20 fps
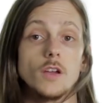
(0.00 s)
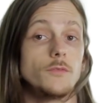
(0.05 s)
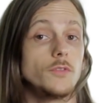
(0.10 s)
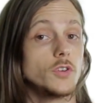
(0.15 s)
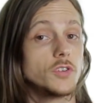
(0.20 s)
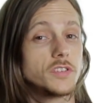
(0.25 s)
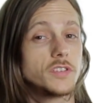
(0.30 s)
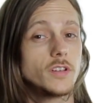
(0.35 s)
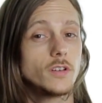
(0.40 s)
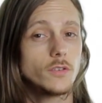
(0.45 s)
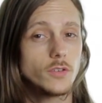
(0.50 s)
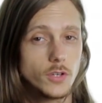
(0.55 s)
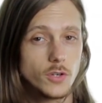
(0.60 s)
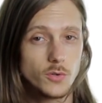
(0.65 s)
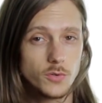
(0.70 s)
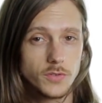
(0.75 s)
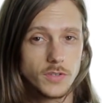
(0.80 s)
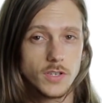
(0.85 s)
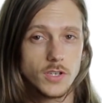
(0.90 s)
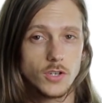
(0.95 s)
If you're still
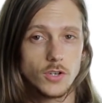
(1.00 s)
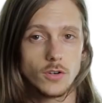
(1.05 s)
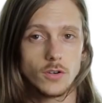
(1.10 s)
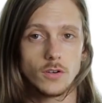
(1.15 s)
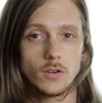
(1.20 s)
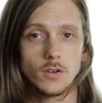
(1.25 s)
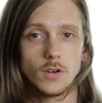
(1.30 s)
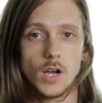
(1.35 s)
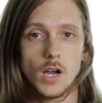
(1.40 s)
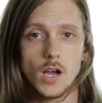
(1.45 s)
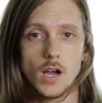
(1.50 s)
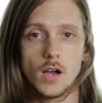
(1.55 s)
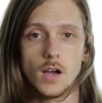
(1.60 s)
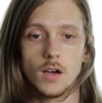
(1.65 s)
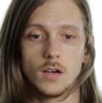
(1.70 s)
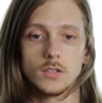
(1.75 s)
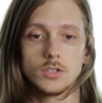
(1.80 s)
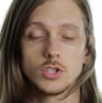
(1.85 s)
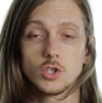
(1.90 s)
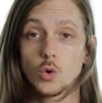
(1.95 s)
using
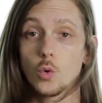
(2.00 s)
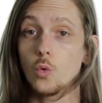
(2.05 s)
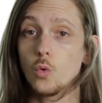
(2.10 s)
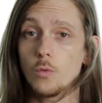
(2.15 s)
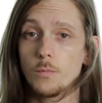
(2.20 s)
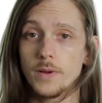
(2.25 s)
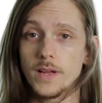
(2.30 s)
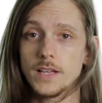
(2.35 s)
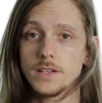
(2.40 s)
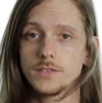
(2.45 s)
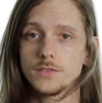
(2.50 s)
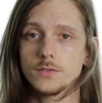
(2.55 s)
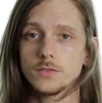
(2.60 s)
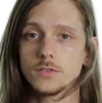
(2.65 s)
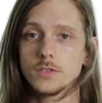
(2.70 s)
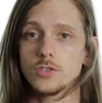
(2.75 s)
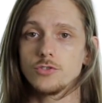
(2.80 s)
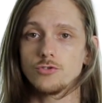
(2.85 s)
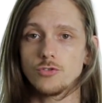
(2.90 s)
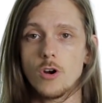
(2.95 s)
your school
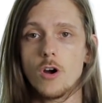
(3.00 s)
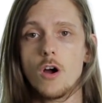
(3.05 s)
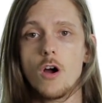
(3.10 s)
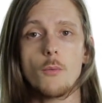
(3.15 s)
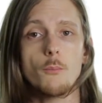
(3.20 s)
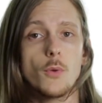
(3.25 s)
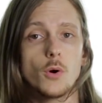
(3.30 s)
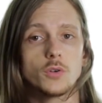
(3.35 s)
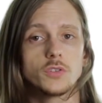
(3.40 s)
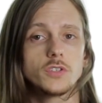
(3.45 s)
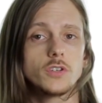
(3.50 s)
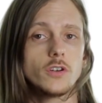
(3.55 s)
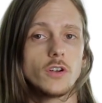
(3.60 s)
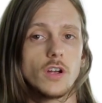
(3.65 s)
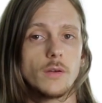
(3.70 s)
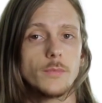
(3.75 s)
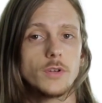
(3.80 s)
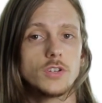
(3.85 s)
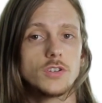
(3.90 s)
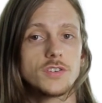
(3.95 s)
pencil to draw most of your
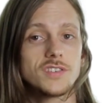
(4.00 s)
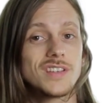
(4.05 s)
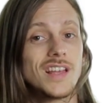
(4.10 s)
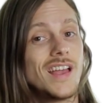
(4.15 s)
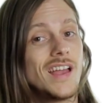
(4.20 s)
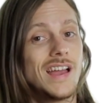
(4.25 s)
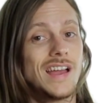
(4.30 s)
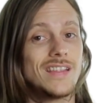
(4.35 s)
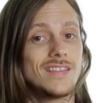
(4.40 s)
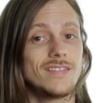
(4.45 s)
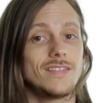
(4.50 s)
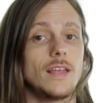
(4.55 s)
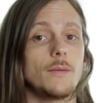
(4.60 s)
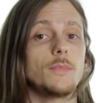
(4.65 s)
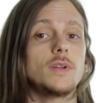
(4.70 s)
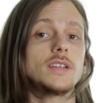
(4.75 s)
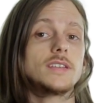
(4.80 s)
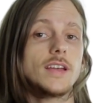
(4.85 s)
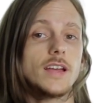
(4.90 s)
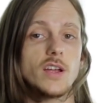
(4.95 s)
images,
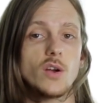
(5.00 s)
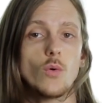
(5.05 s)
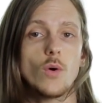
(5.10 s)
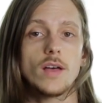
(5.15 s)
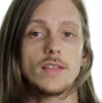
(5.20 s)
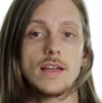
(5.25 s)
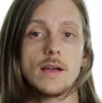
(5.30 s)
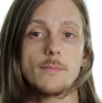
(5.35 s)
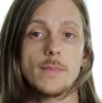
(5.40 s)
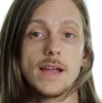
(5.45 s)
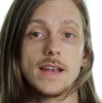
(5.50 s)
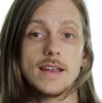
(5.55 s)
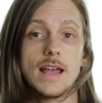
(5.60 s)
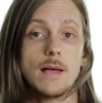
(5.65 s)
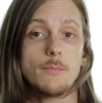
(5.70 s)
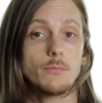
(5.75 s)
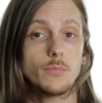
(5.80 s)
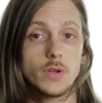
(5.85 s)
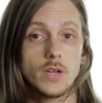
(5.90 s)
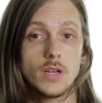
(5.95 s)
I'm going to tell you why that might not